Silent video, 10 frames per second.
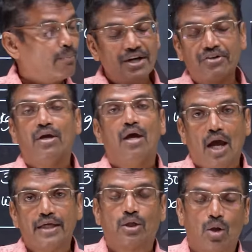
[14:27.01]
But
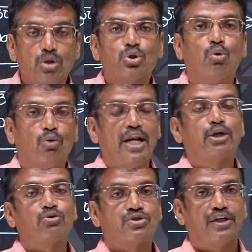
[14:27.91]
I can also would
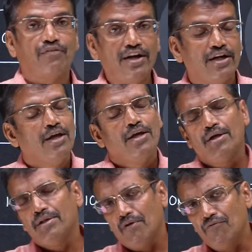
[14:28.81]
like to say that
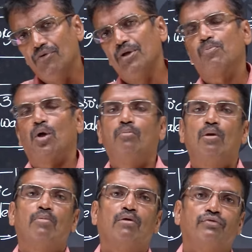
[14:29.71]
in every
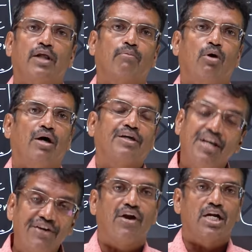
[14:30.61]
problem of thermo, uh,
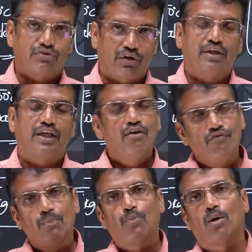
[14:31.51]
heat transfer, in
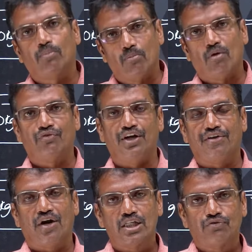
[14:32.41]
every problem of heat
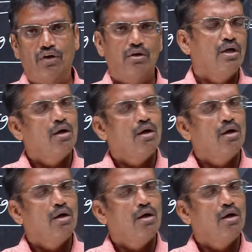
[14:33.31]
transfer,